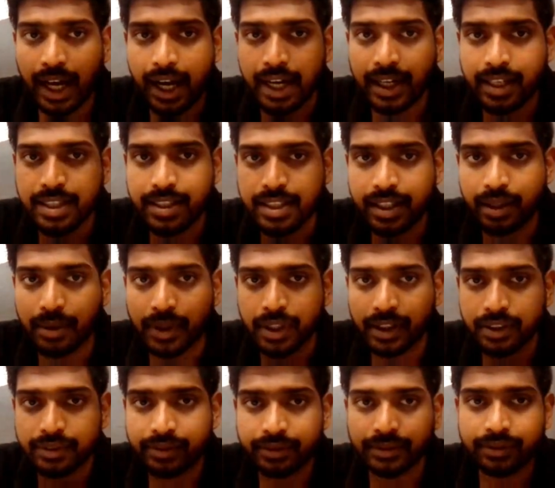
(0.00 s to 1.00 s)
and z1
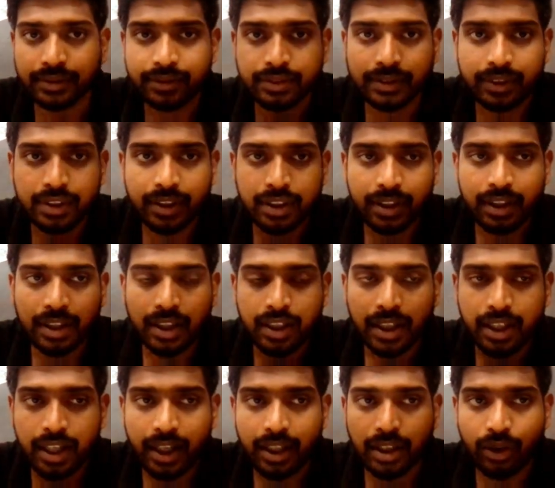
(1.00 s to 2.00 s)

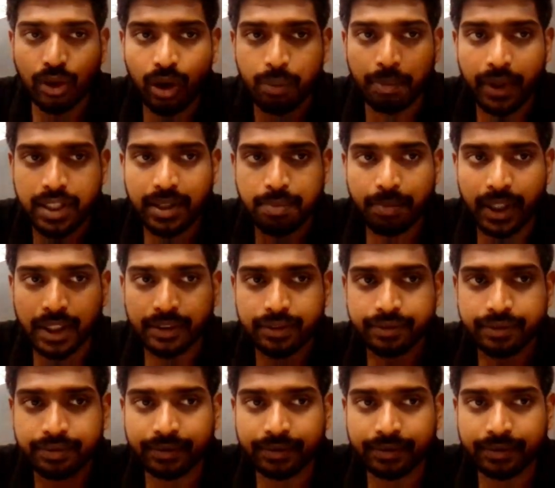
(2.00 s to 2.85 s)
in complex plane.